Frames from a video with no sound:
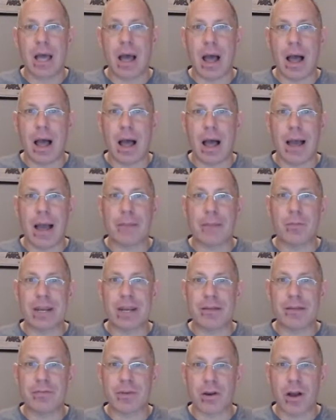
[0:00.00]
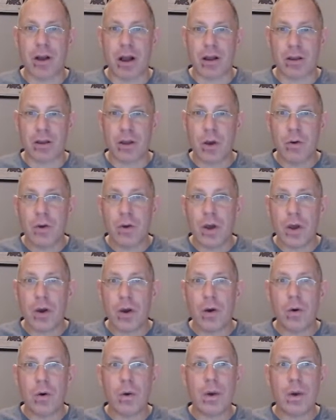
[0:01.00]
uh, I'm ready for hot
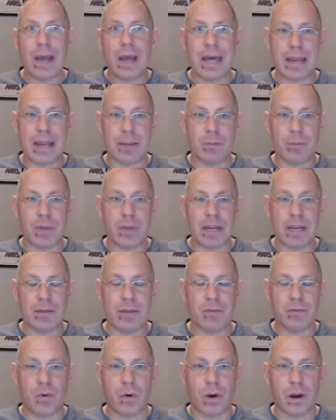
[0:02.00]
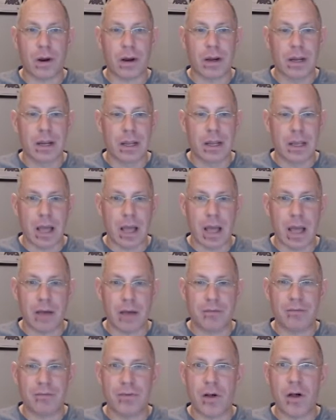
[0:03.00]
cocoa, and I'm ready for uh,
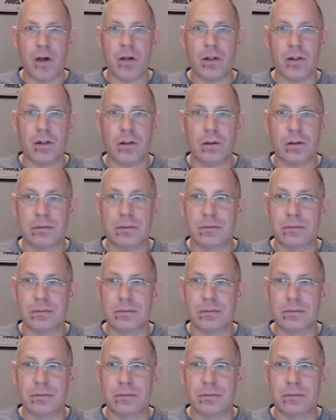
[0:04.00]
fall